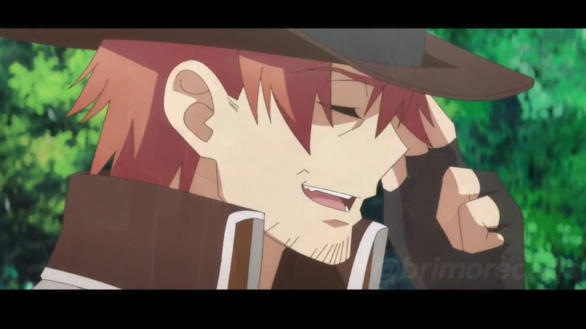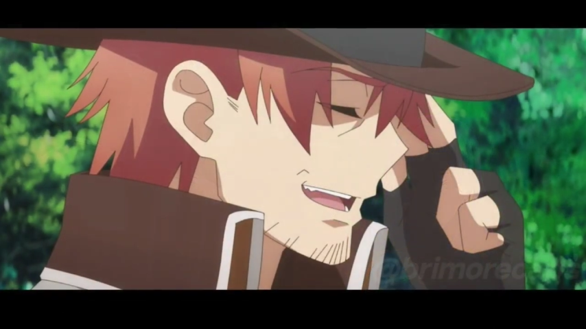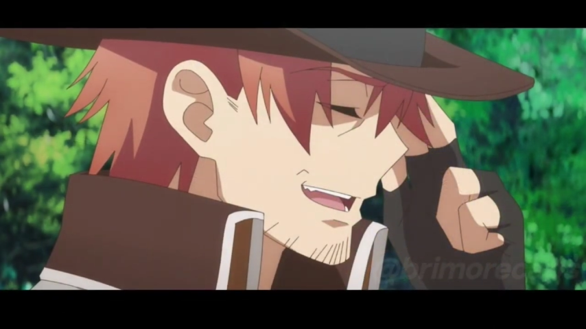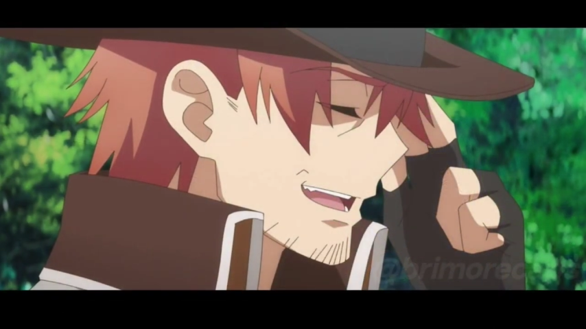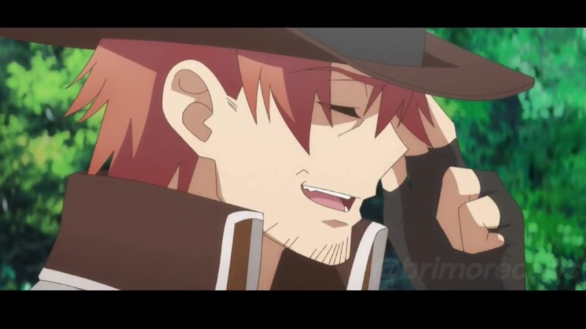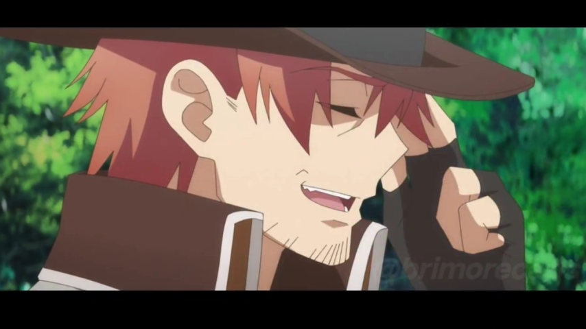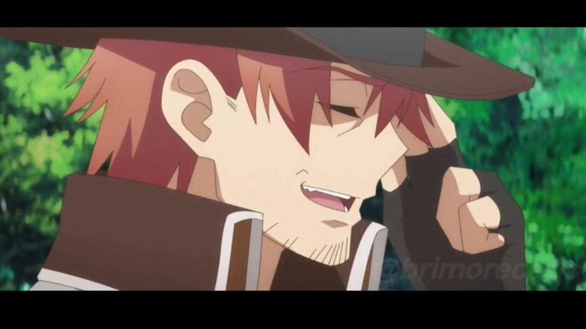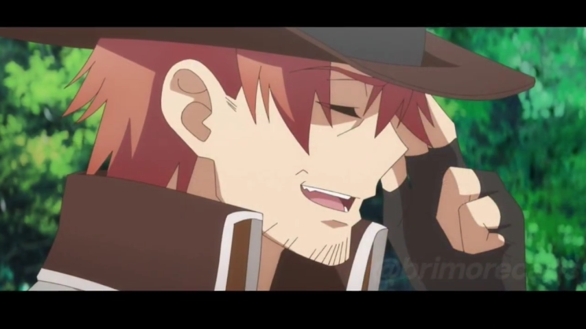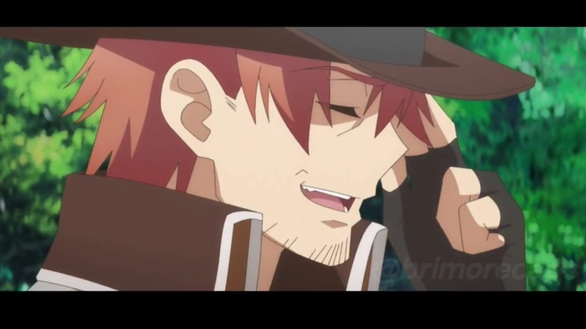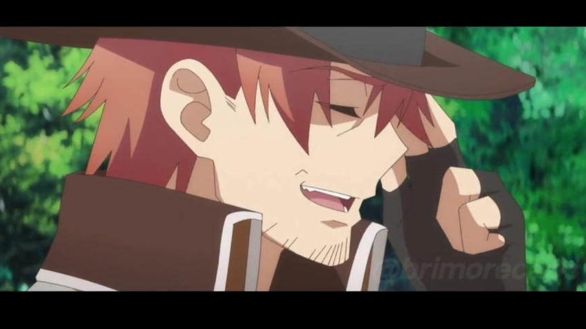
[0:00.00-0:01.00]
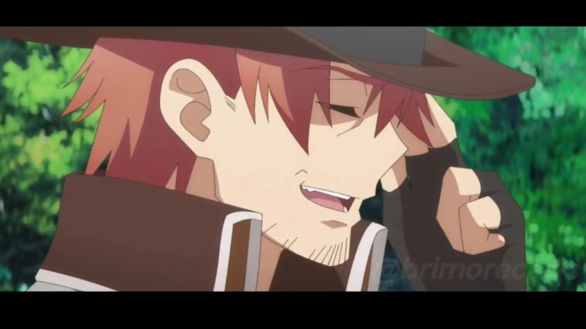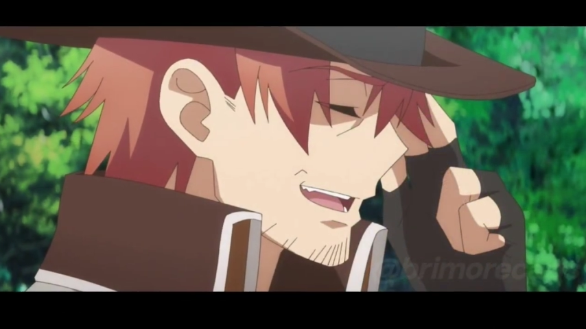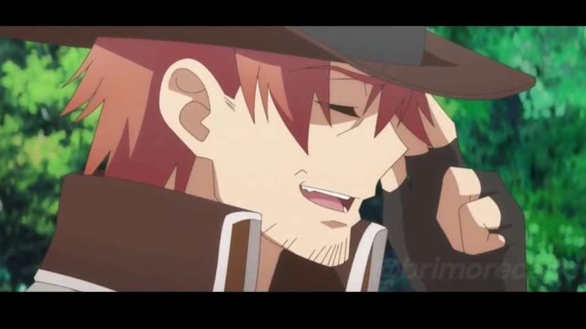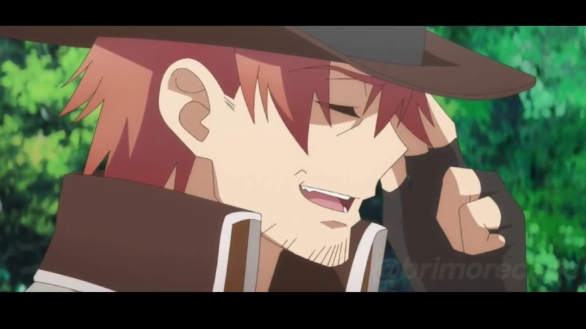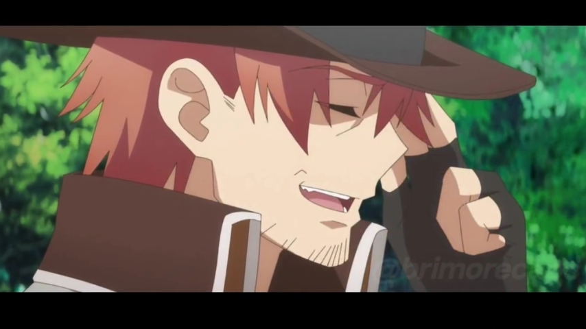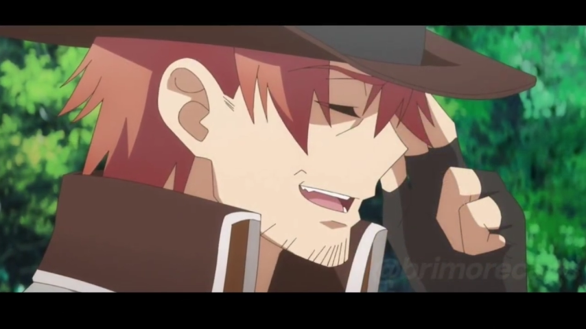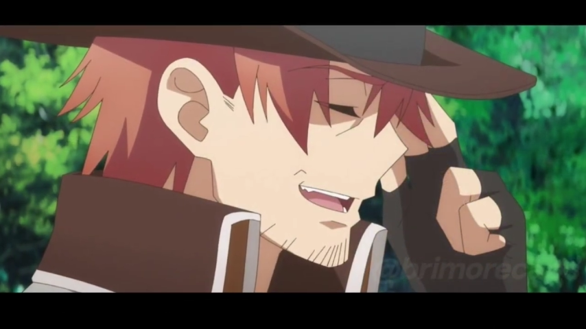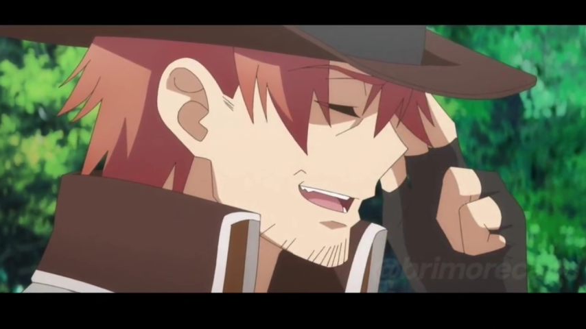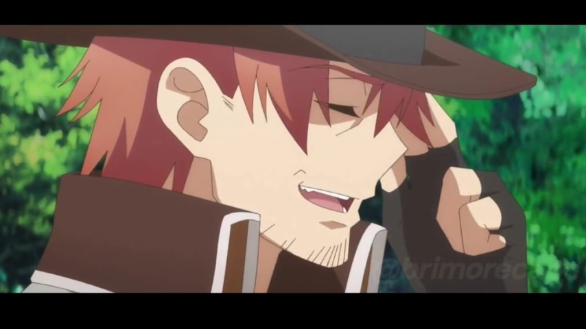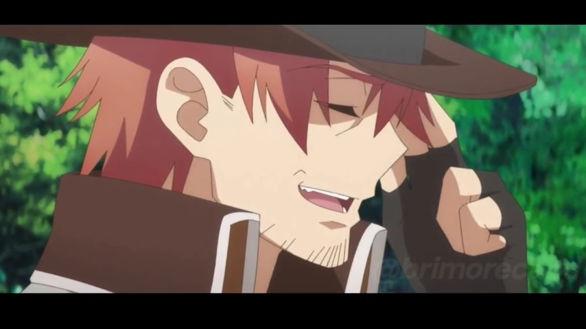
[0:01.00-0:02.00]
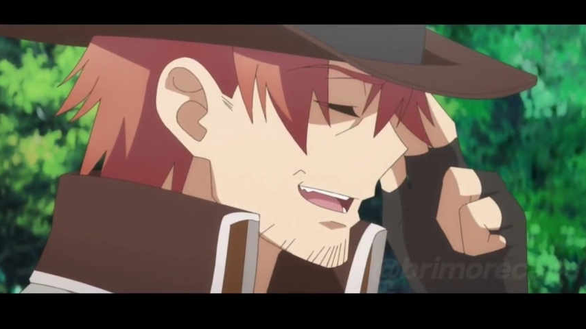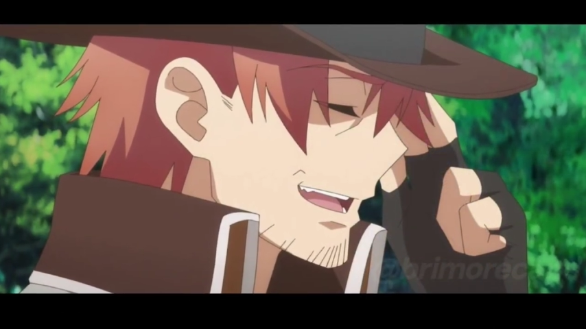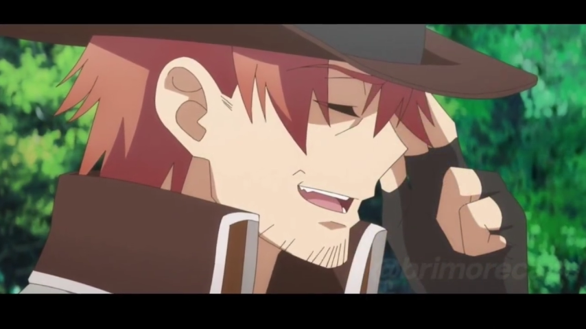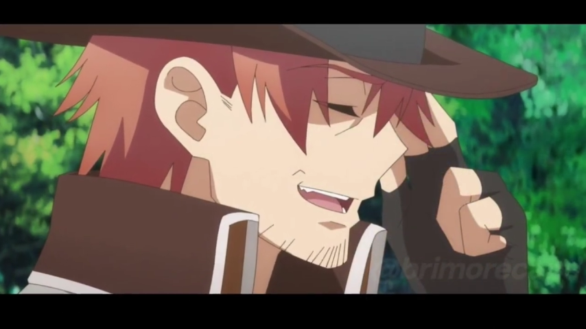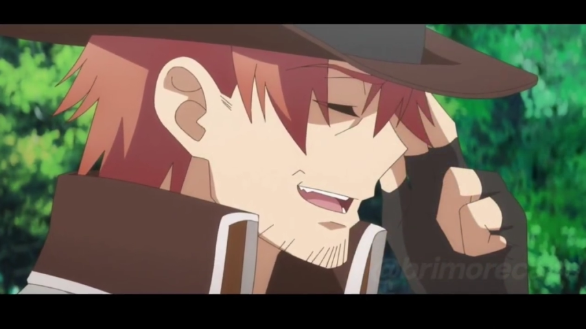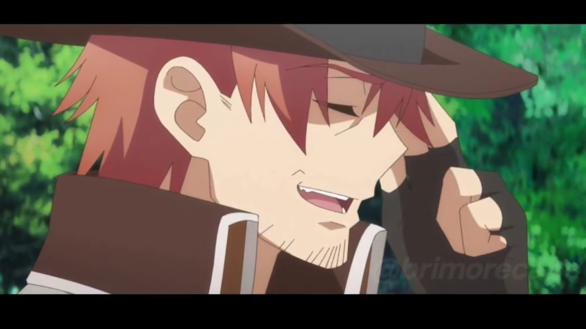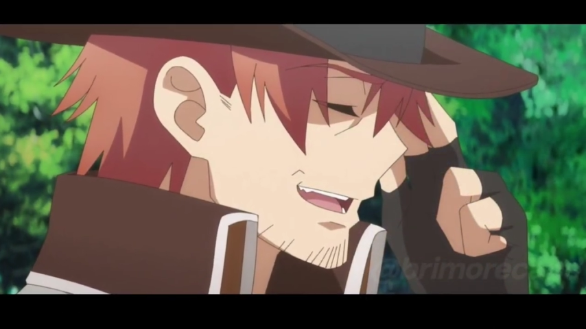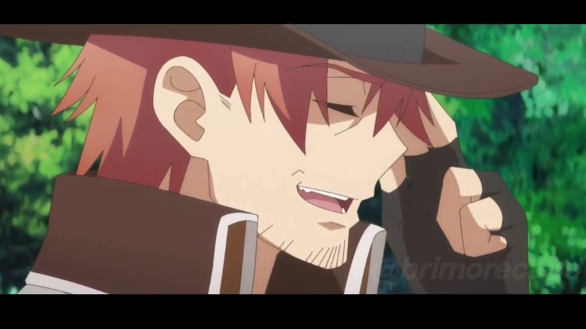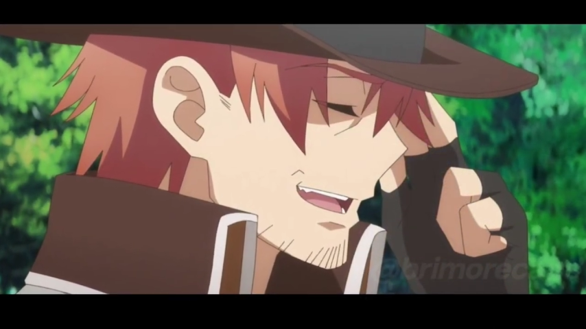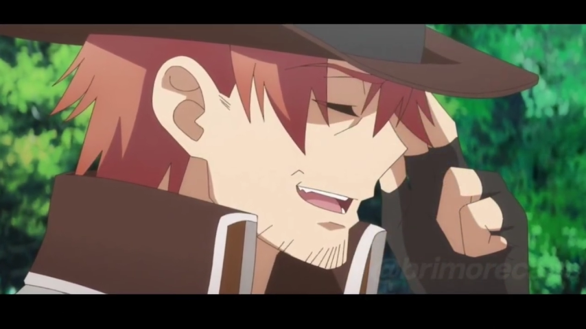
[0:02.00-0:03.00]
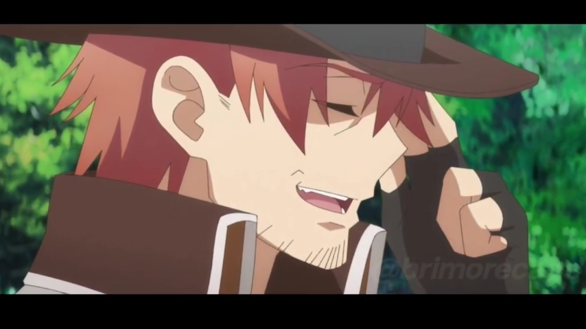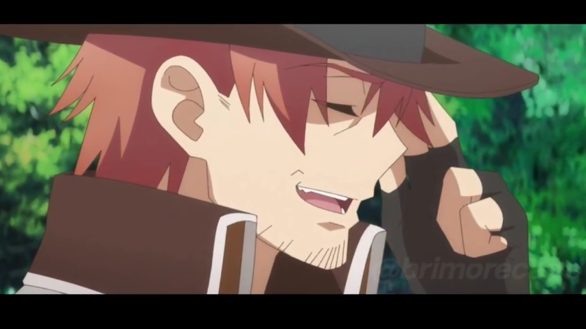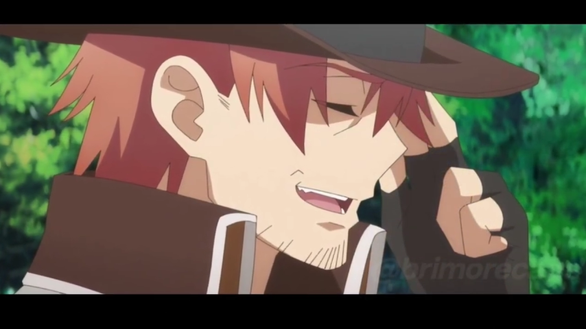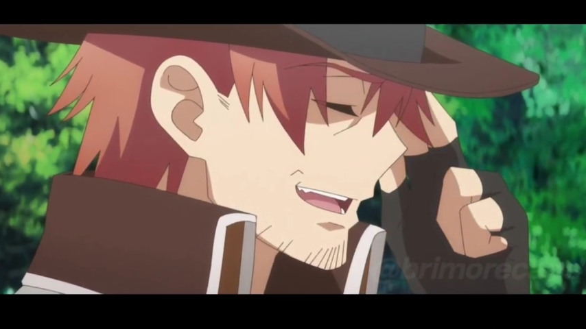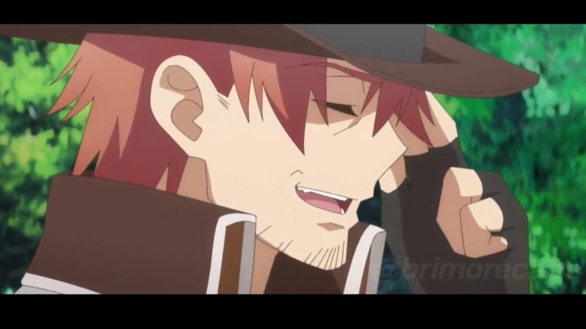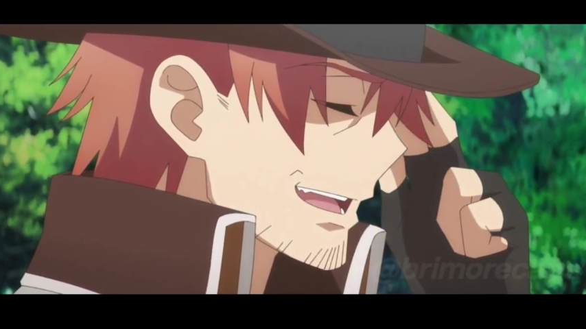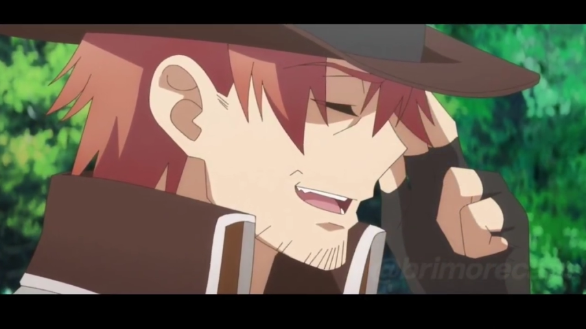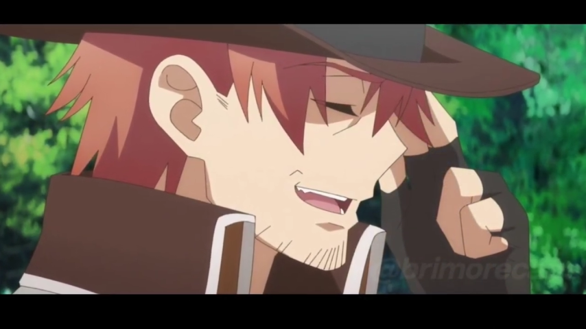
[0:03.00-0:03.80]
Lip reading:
[unreadable: no face in view]